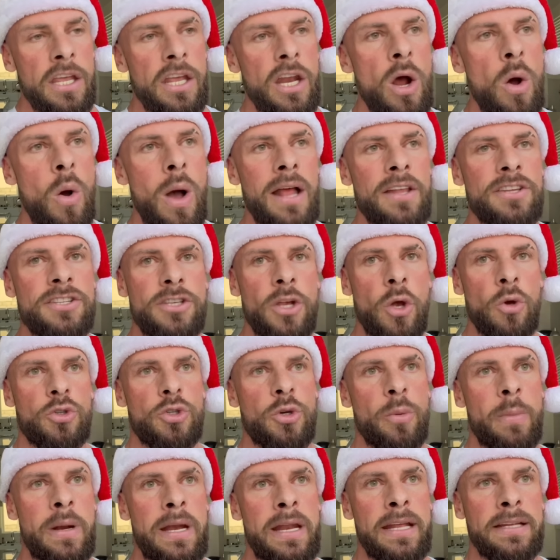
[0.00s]
You know, on
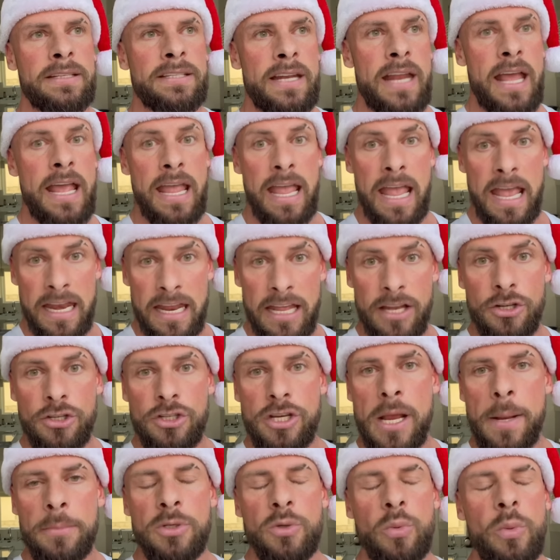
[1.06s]
social media today and in
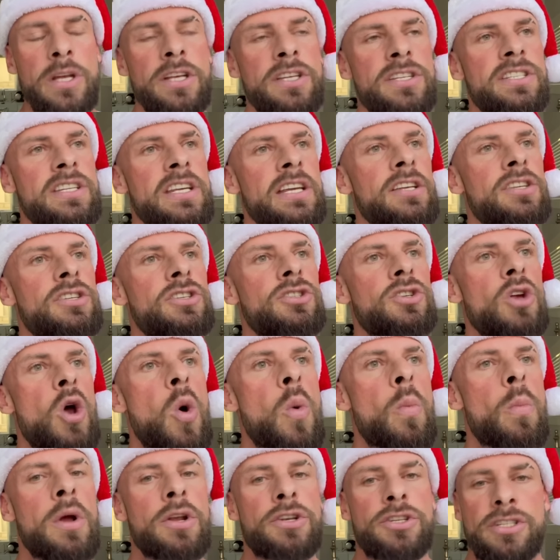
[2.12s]
gyms, we see
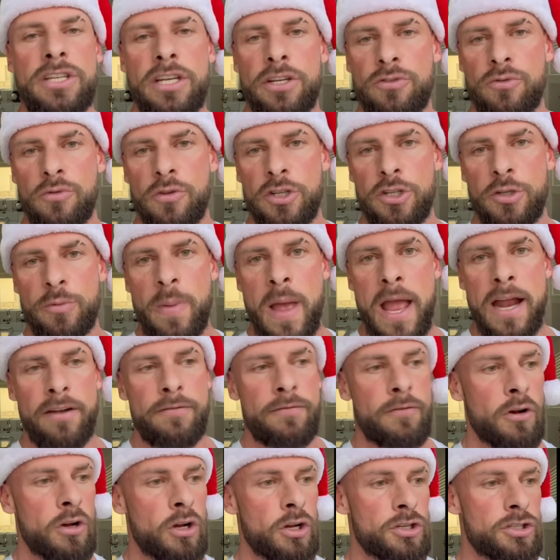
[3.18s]
so much disrespect
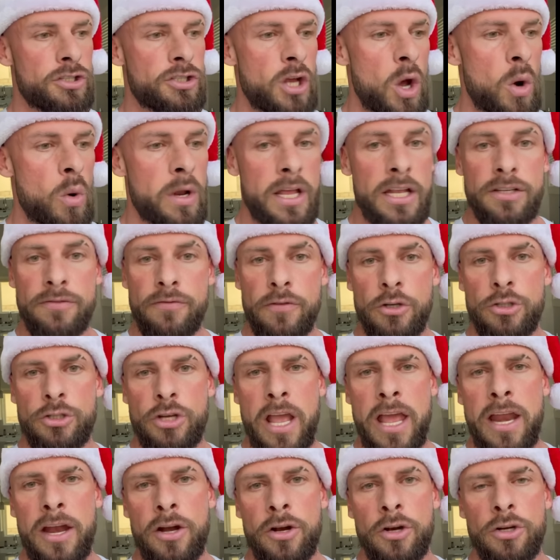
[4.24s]
for custodians, for
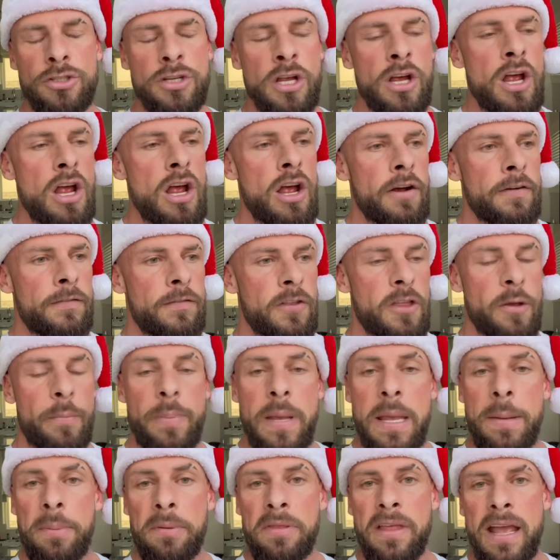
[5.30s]
janitors, for the
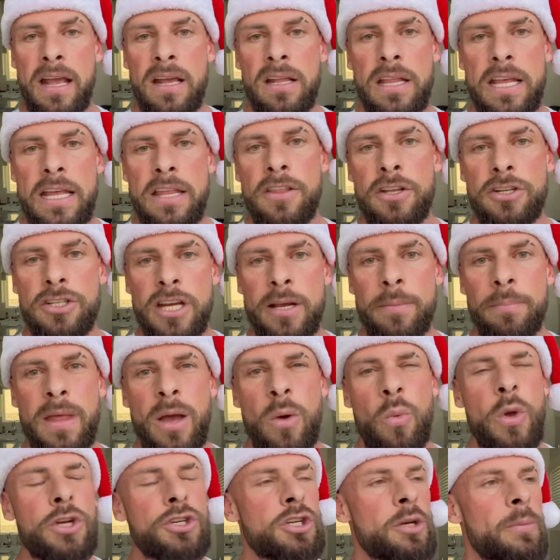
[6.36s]
people that clean the gym
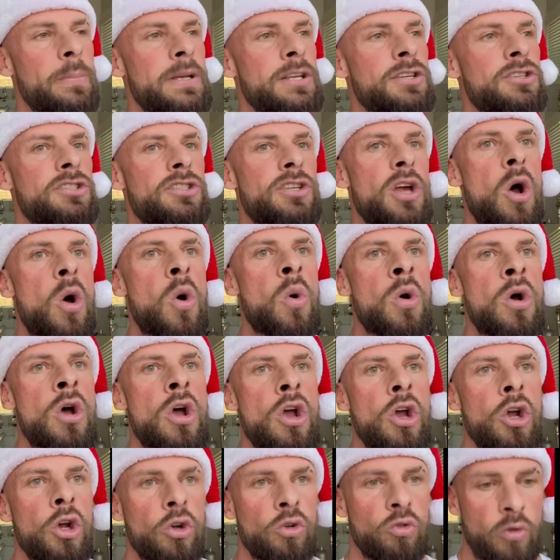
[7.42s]
that we should be so
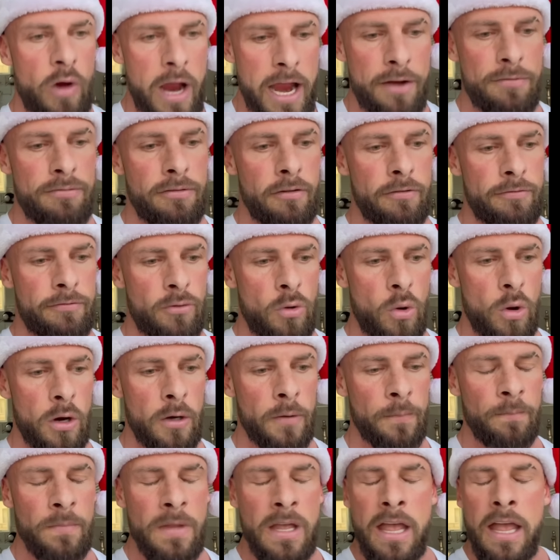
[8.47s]
grateful
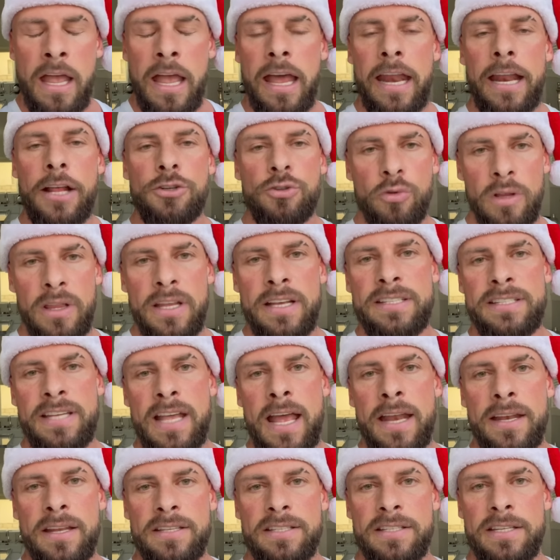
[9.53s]
for. And it's really
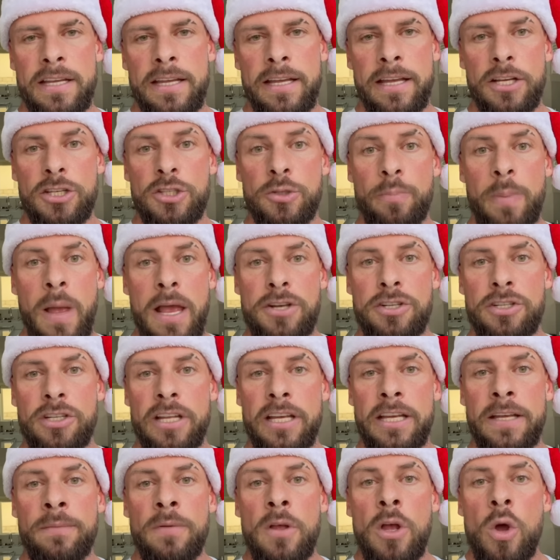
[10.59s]
sad to see,
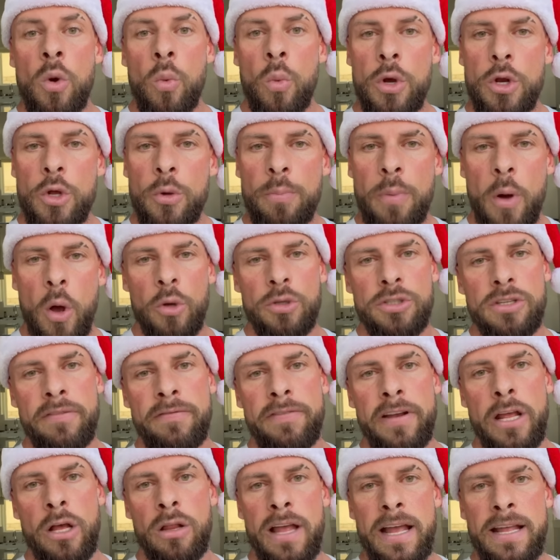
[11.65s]
especially when you post a
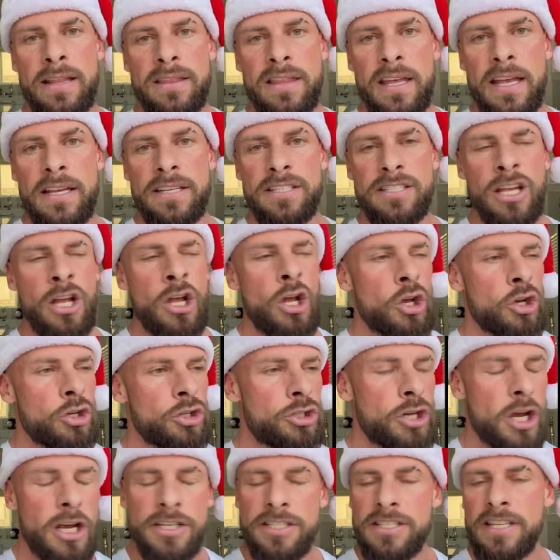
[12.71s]
video like this
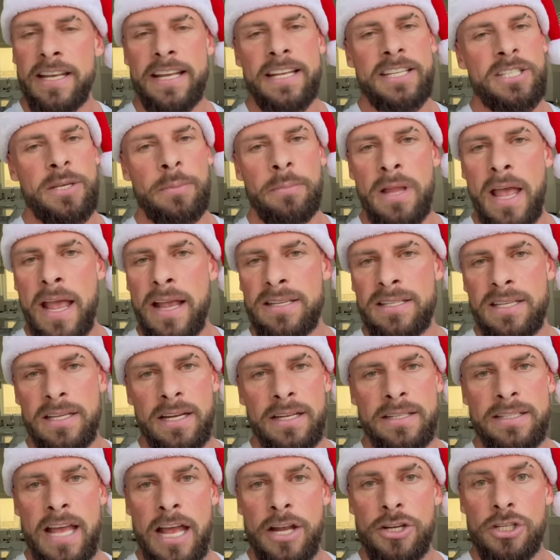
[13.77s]
just to get some likes and
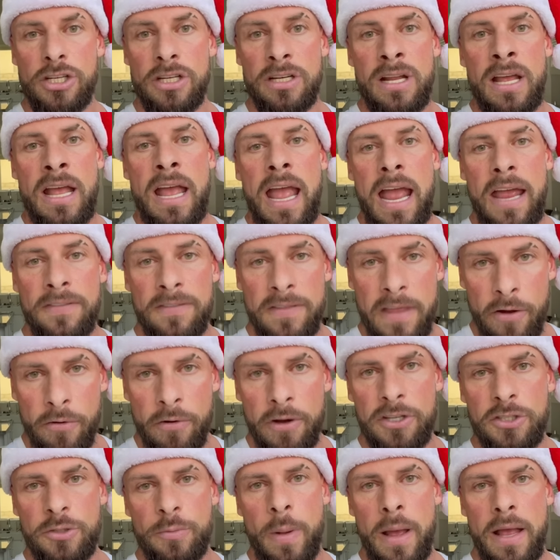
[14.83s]
attention at their
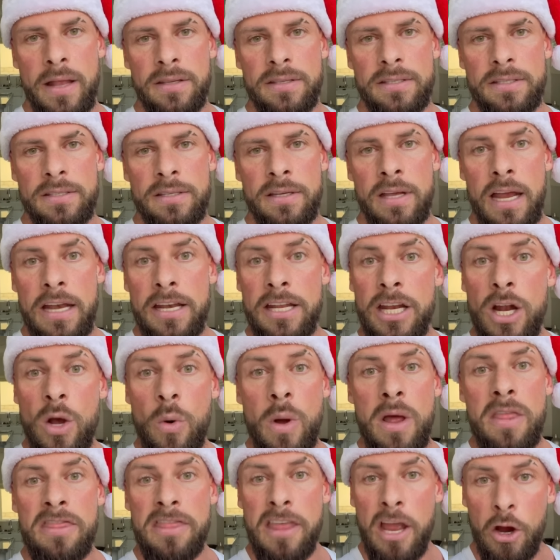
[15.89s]
expense. And you know
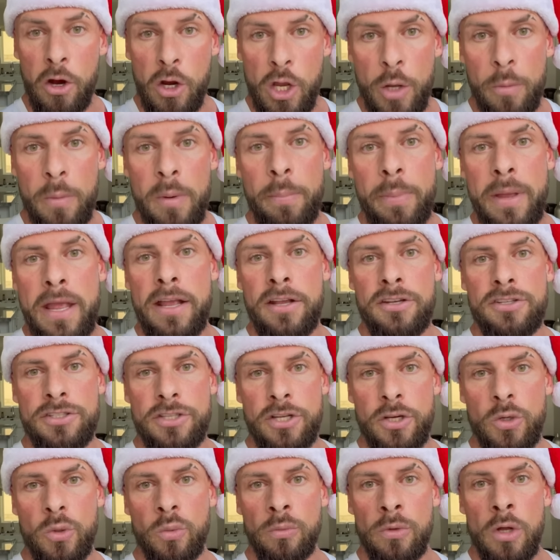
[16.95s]
what? They're human beings
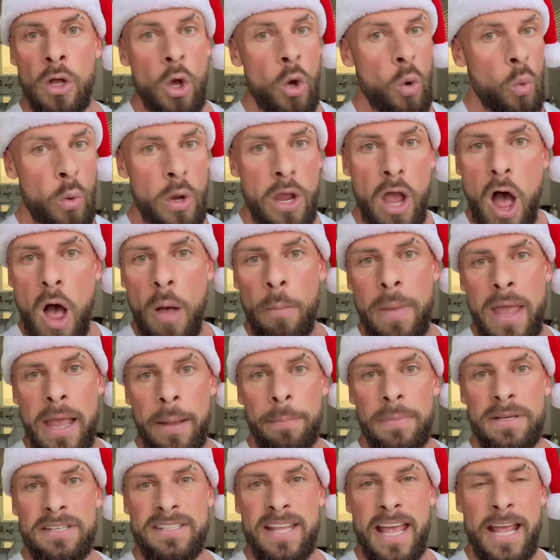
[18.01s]
too. We all
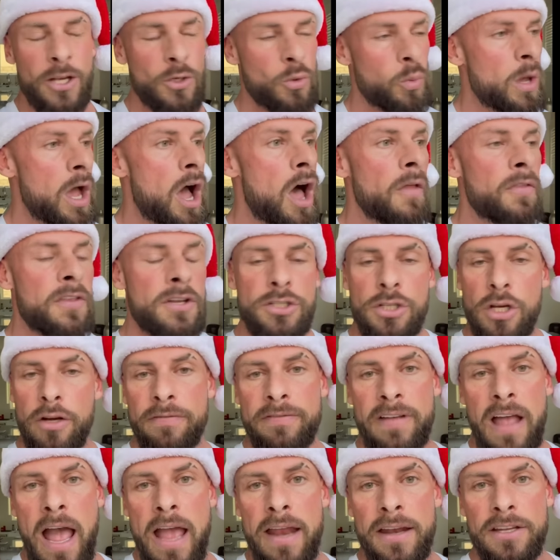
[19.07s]
make mistakes. We all
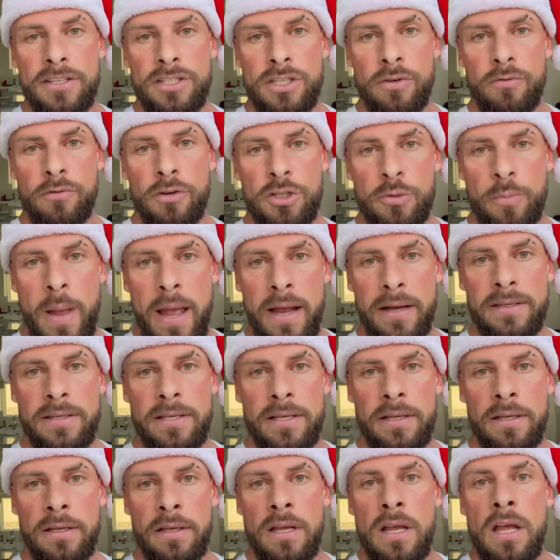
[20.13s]
deserve kindness and
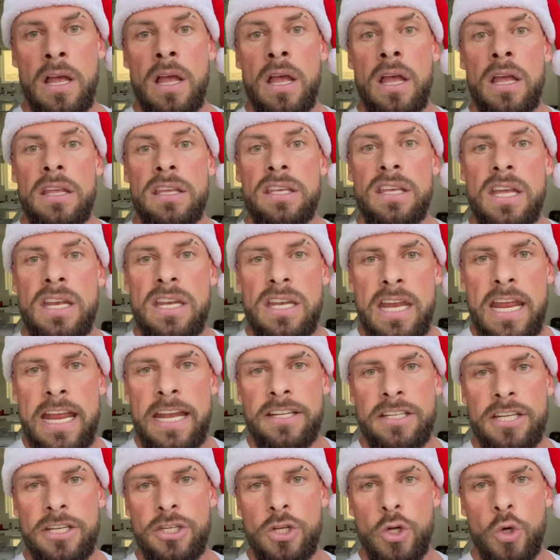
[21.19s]
respect. You
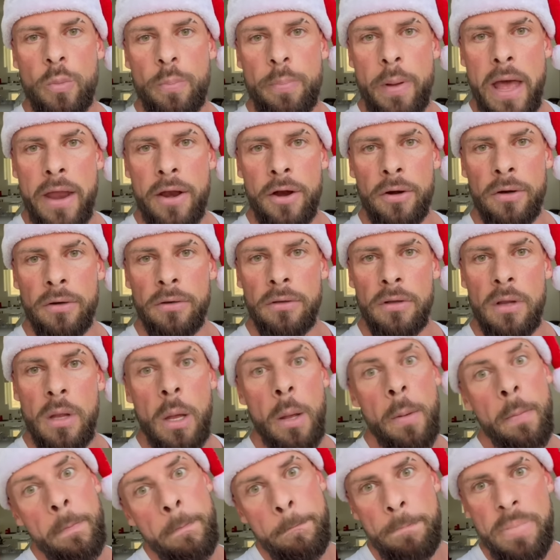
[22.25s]
need to do better.
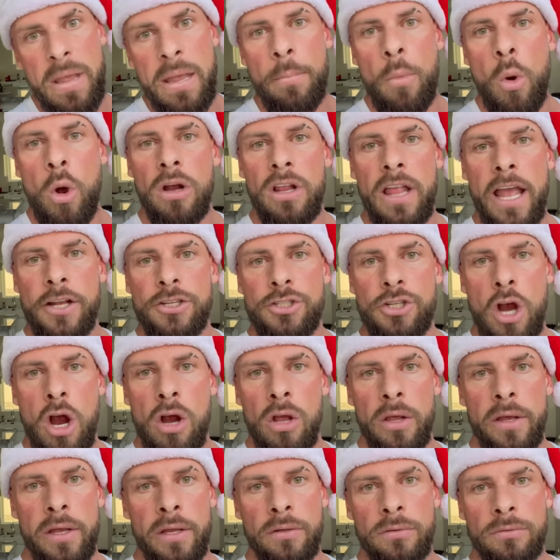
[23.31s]
Be more like
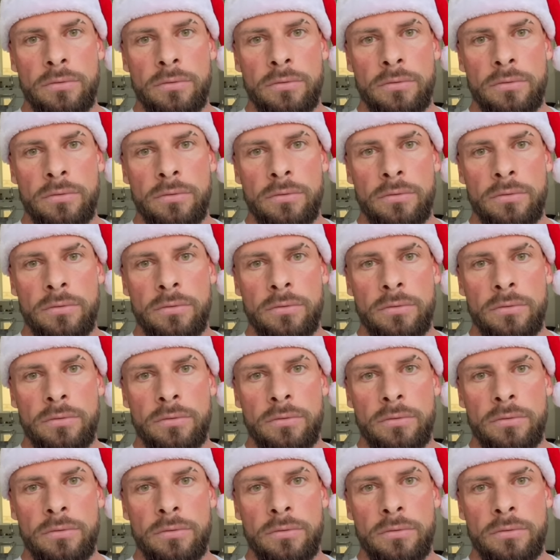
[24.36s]
Charlie.